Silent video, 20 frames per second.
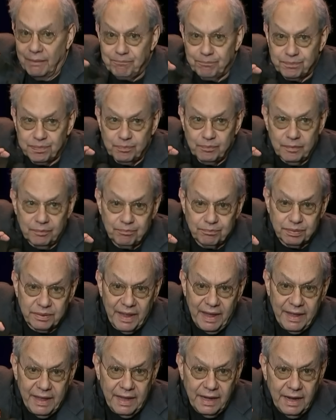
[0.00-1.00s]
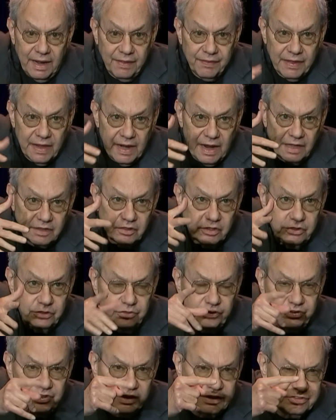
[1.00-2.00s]
I play it and then I
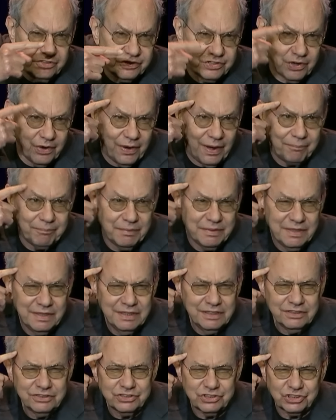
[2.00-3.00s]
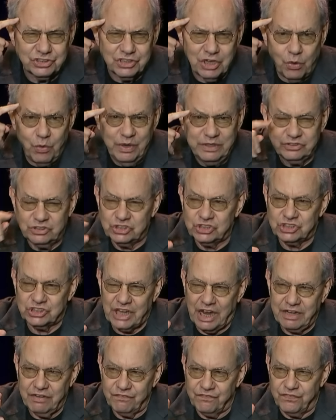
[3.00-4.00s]
lose. And so I'm so
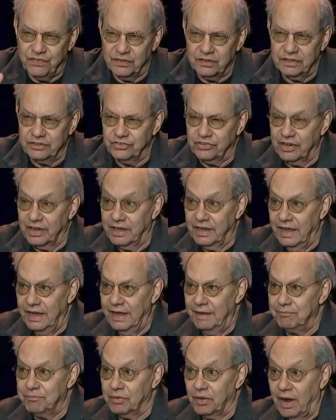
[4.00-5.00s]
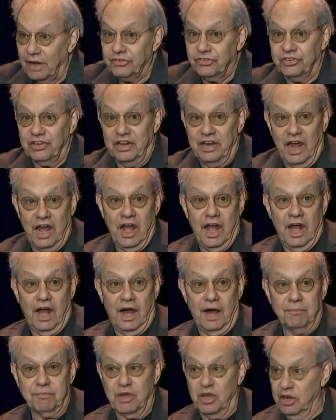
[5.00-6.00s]
insightful as a gambler. I said,
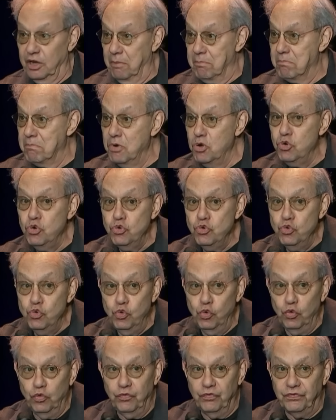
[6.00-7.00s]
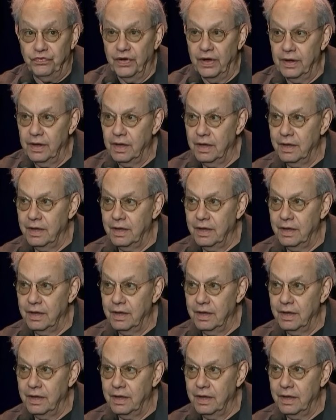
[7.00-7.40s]
I'm going to move.